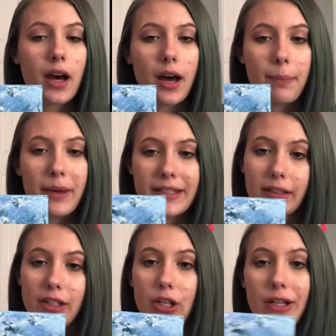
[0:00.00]
Basically,
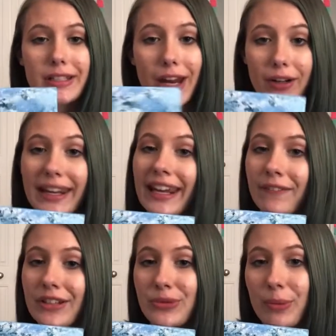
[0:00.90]
her entire canvas
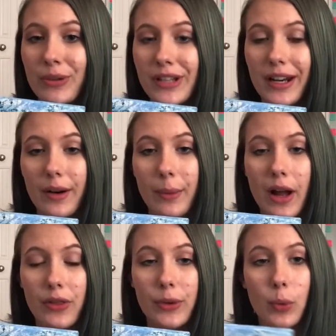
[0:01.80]
is represented around the
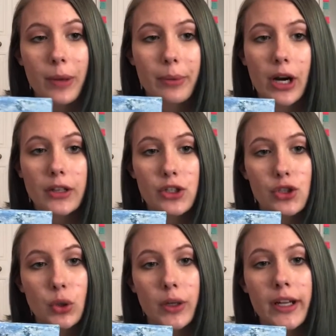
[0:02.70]
one part in the
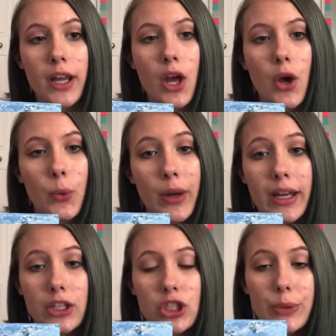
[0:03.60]
story when
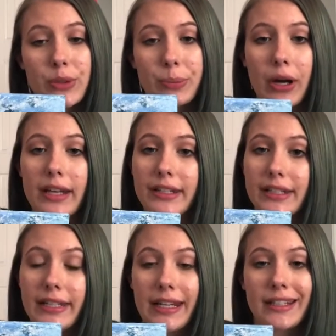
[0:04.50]
she was put on the
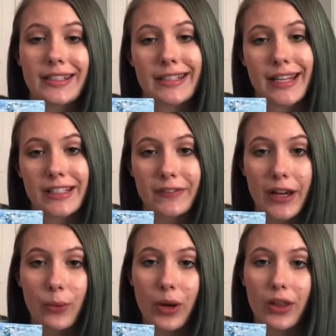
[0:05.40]
stand to testify
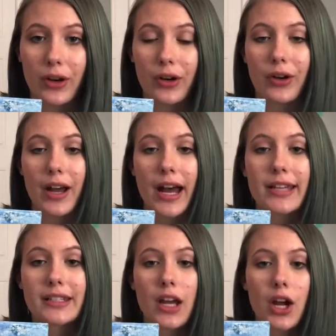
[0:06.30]
whether or not
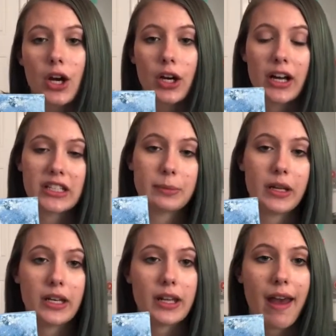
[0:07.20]
her husband
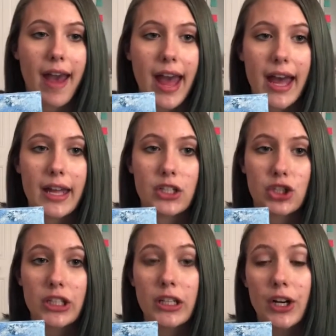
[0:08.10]
had cheated
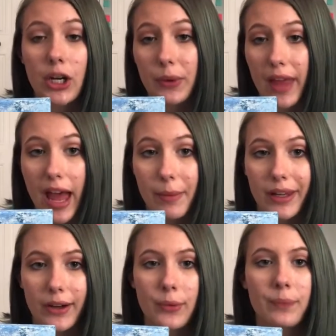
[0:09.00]
on her with
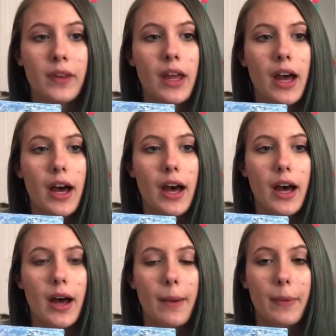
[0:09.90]
Abigail.
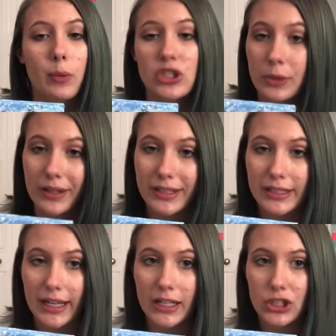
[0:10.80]
And when she went on the
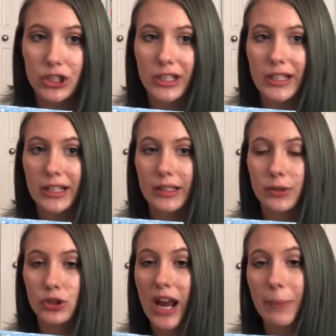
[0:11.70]
stand, she
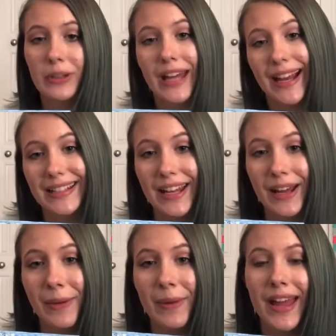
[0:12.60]
tried to protect him
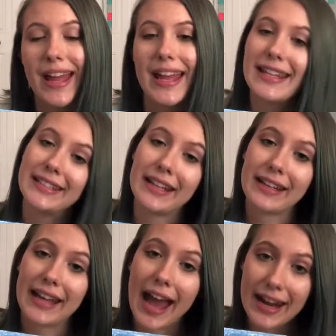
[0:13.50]
and say that he
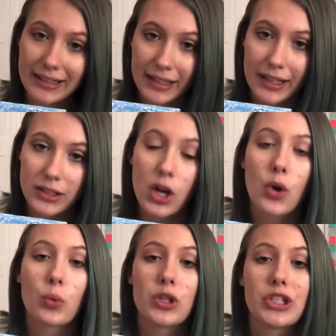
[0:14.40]
hadn't done it
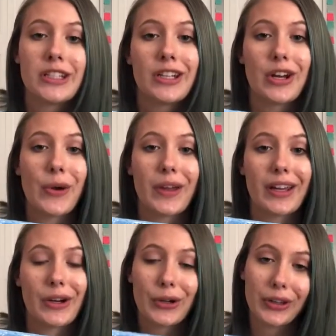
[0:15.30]
when she didn't know that
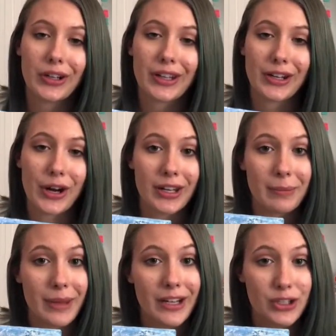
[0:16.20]
earlier he'd already
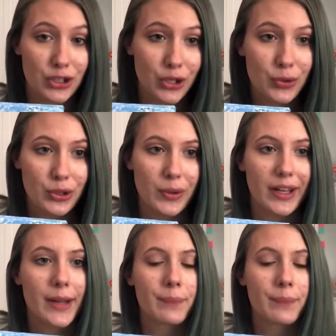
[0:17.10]
admitted to doing it.